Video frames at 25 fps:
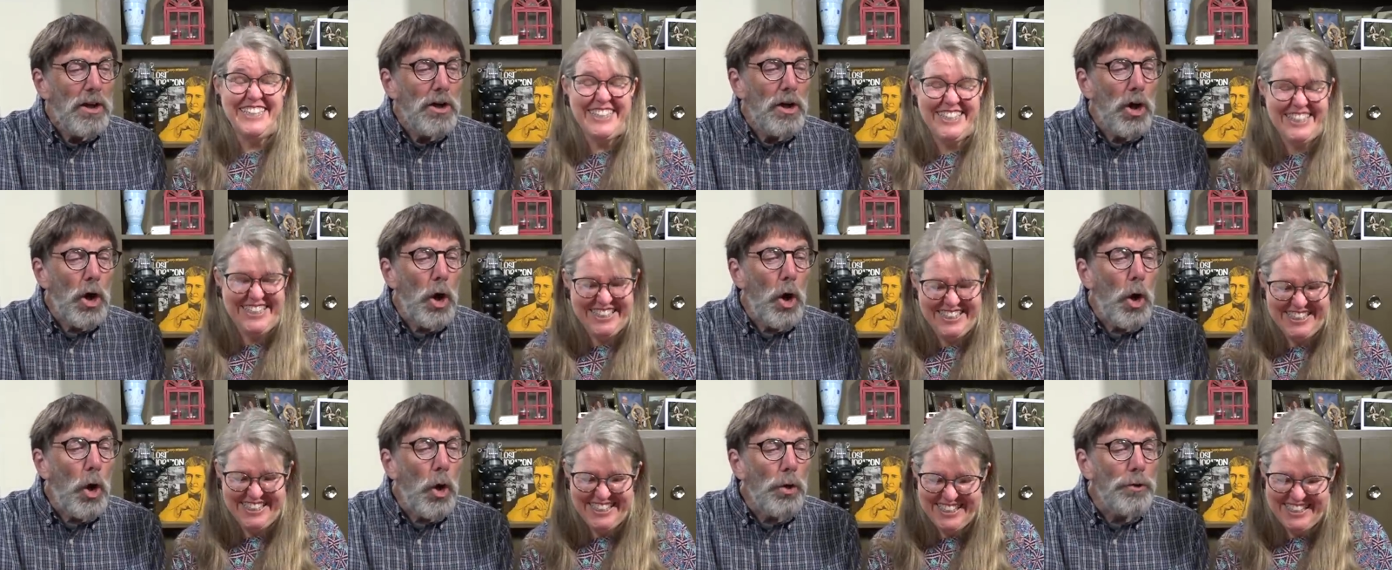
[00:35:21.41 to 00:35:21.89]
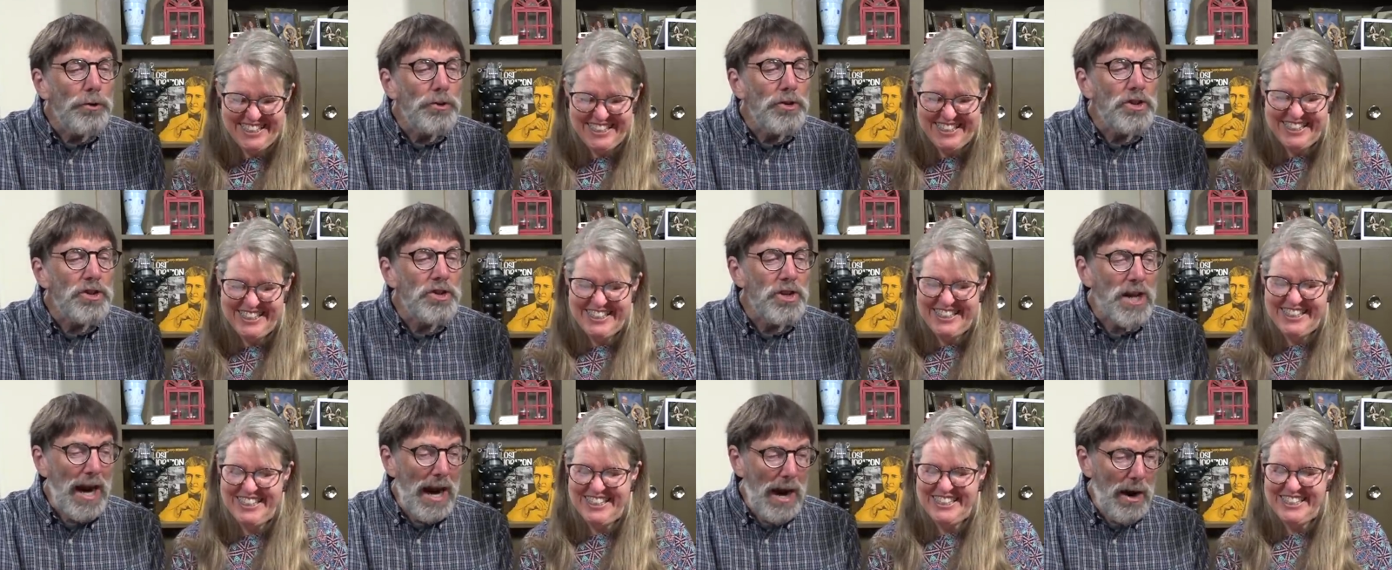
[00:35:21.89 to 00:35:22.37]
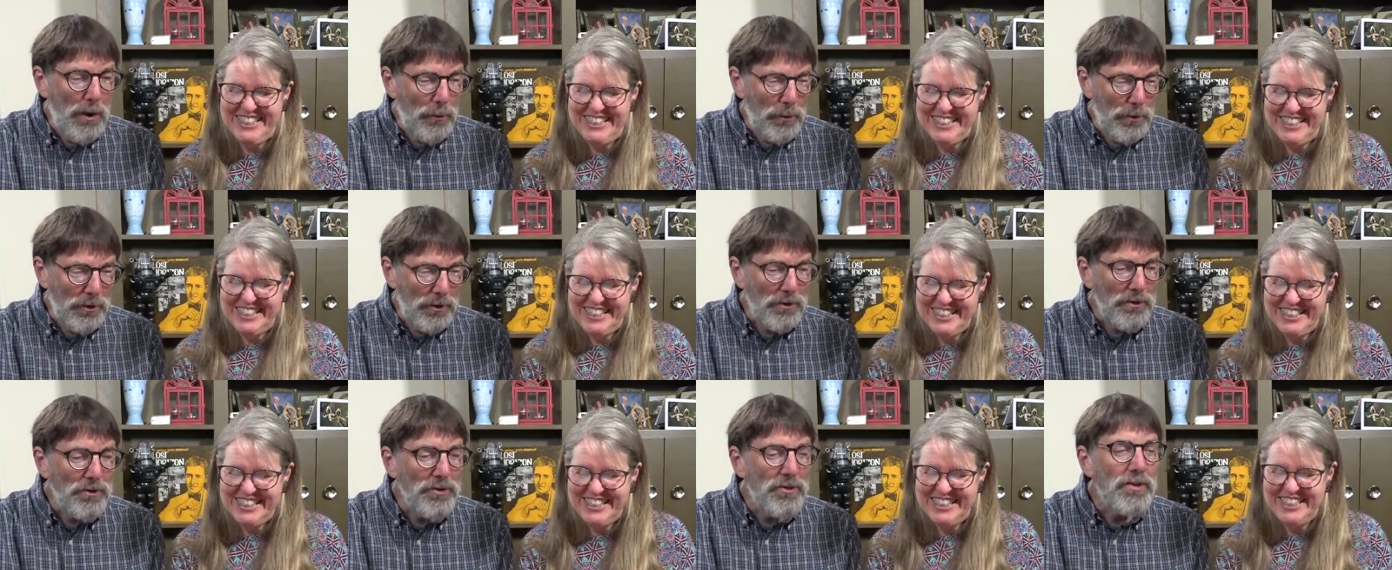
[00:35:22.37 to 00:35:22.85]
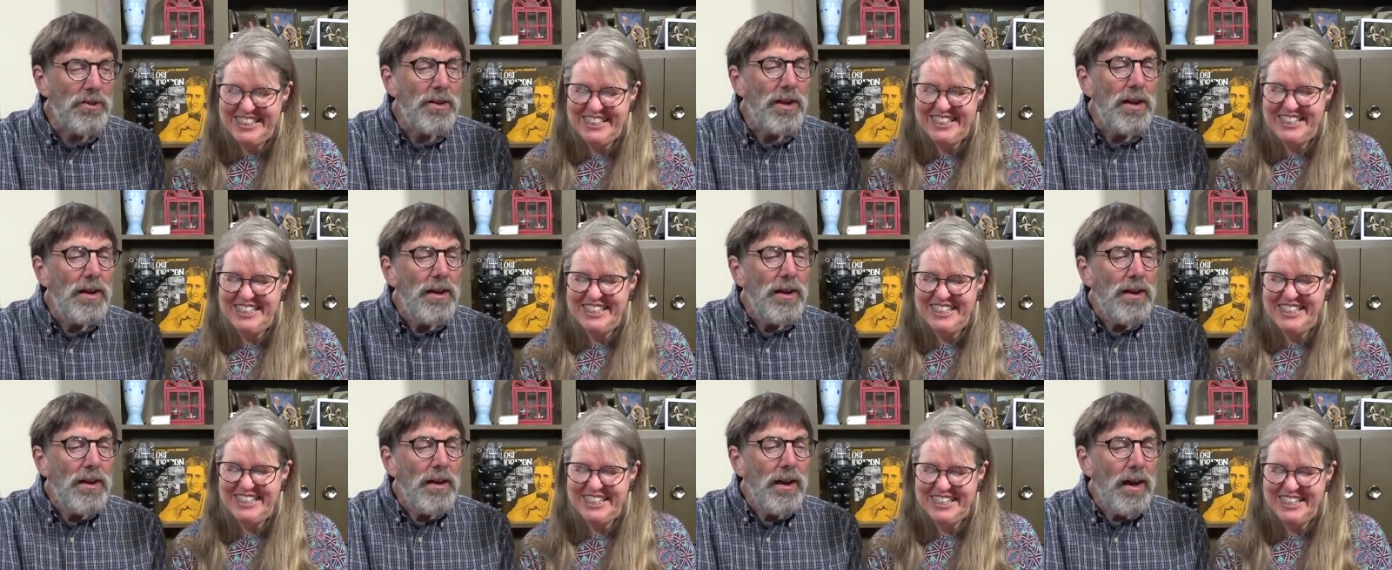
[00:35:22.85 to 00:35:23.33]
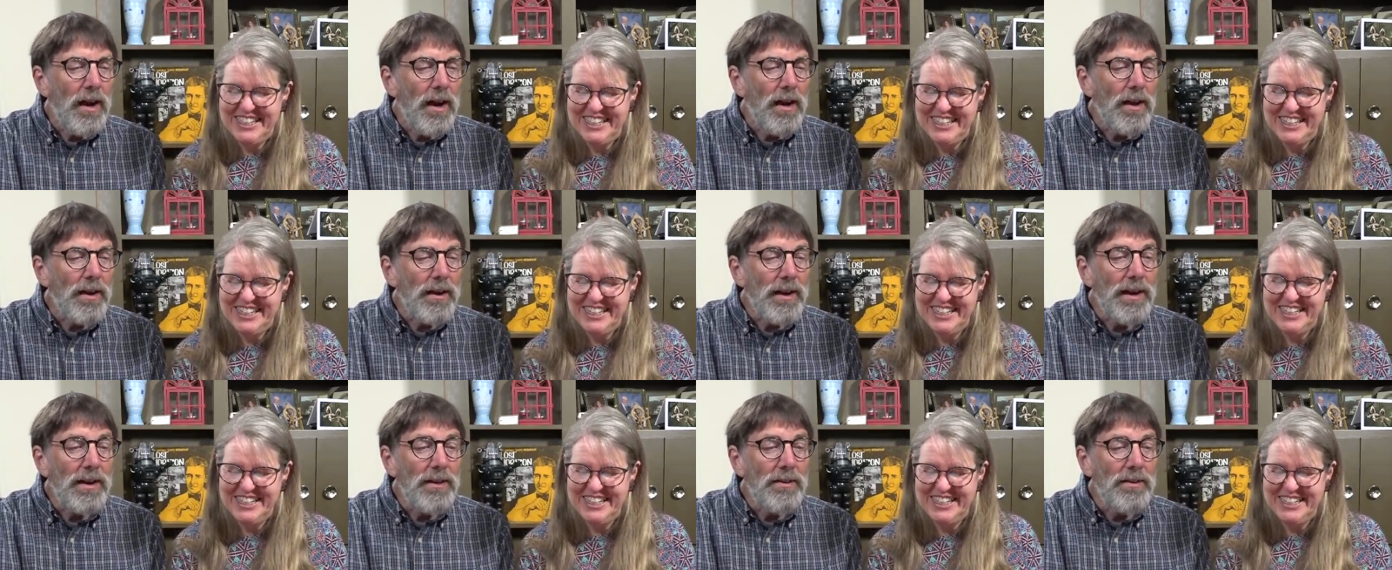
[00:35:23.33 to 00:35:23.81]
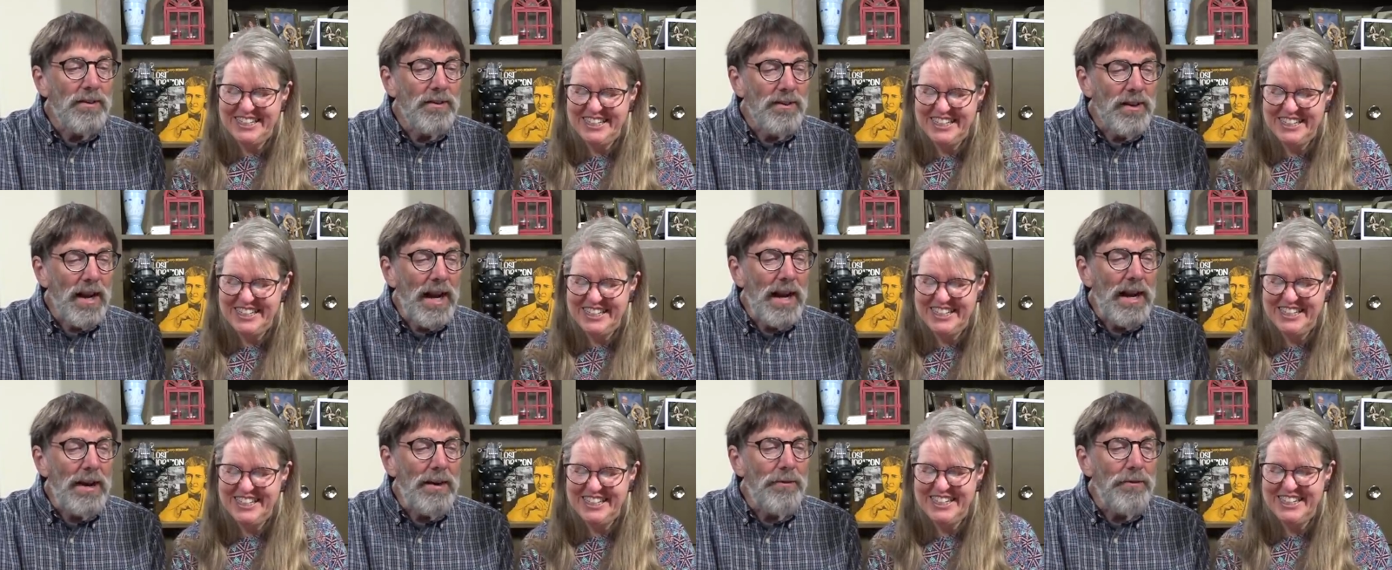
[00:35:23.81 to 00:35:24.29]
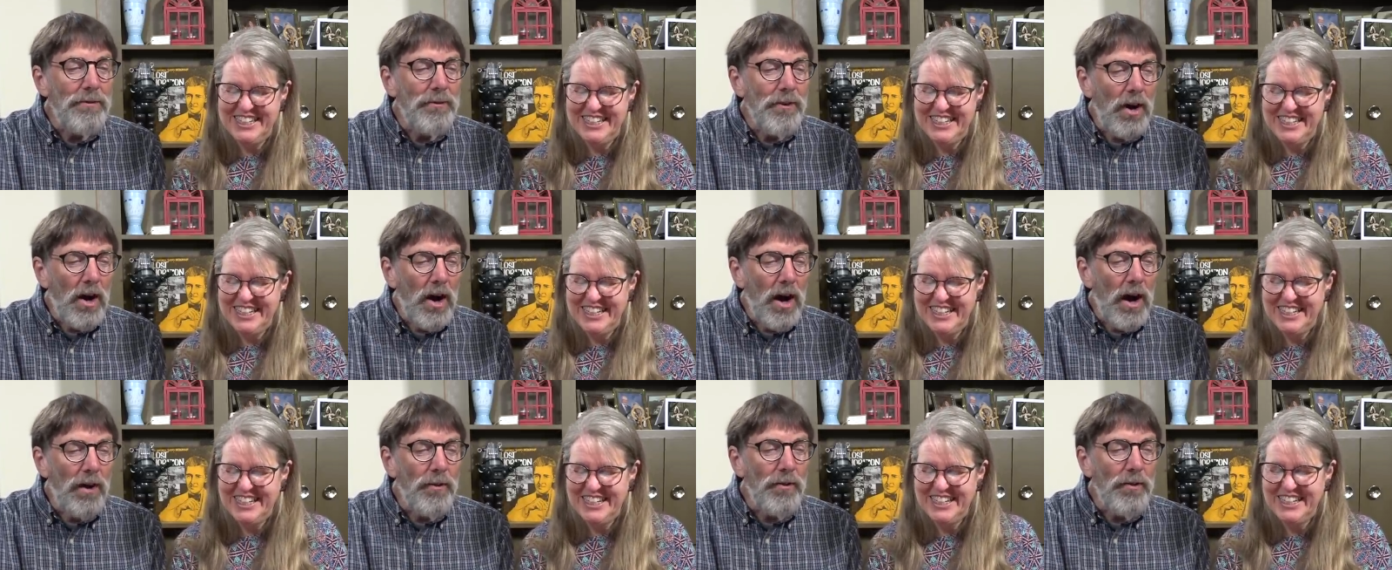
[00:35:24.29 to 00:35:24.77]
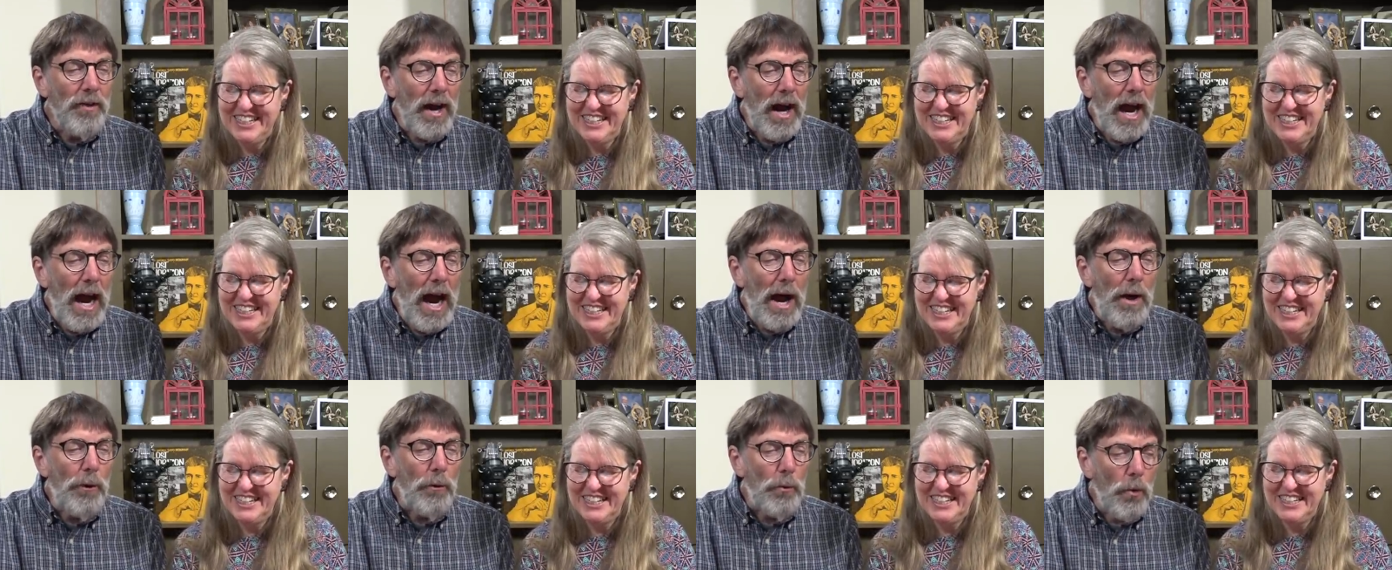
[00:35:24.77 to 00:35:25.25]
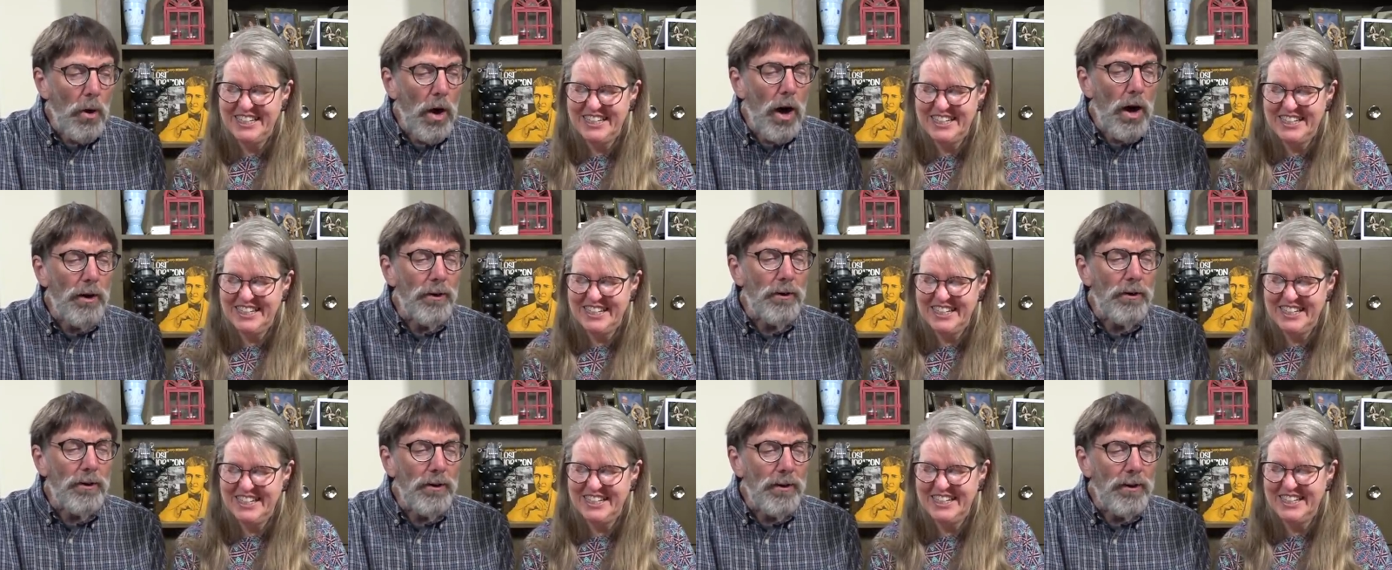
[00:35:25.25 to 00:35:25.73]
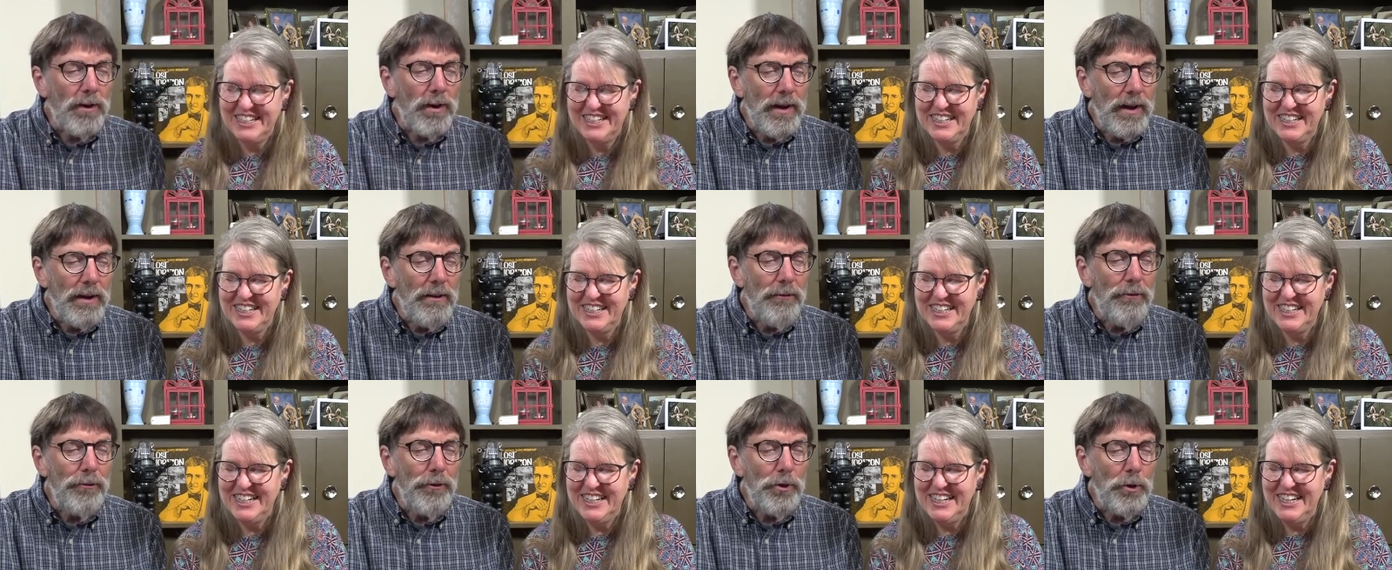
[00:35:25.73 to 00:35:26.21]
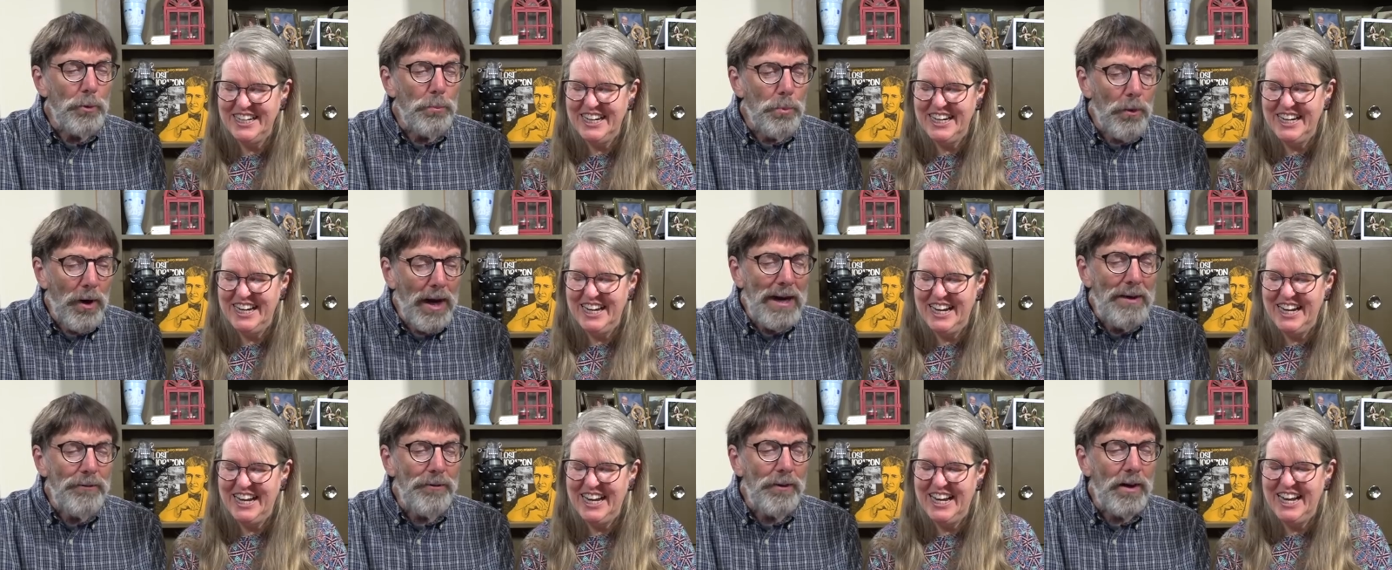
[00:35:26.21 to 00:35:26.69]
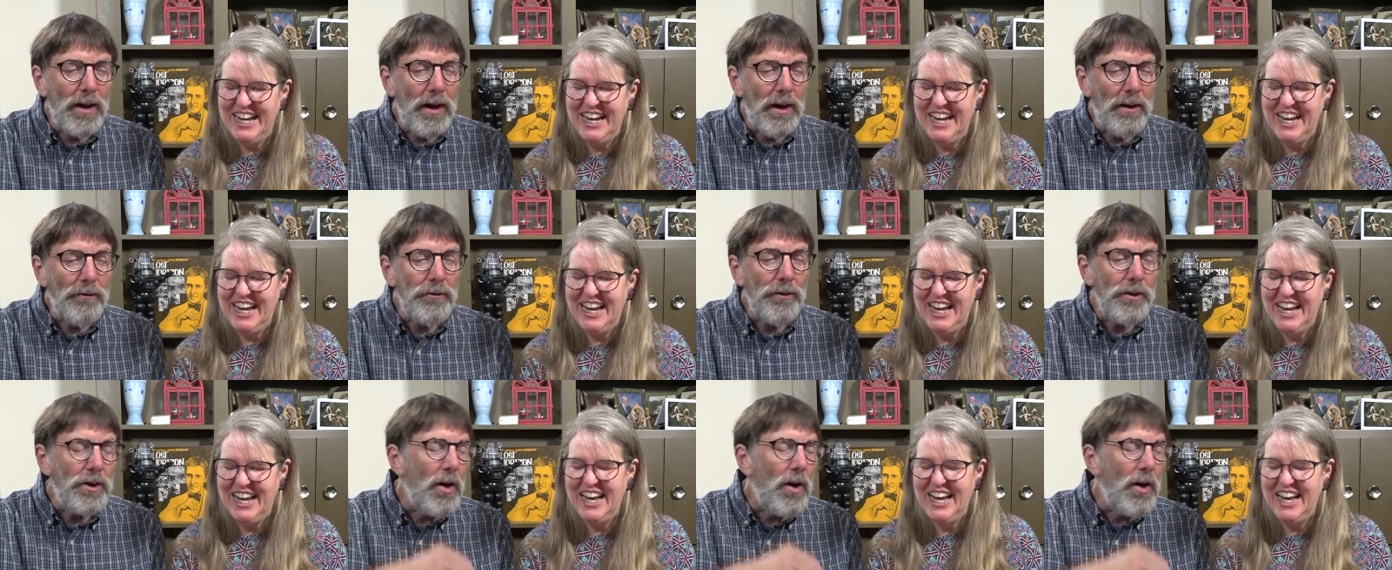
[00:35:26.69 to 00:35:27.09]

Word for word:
Speaker 1: Cold showers can save on the hot water if you're brave enough.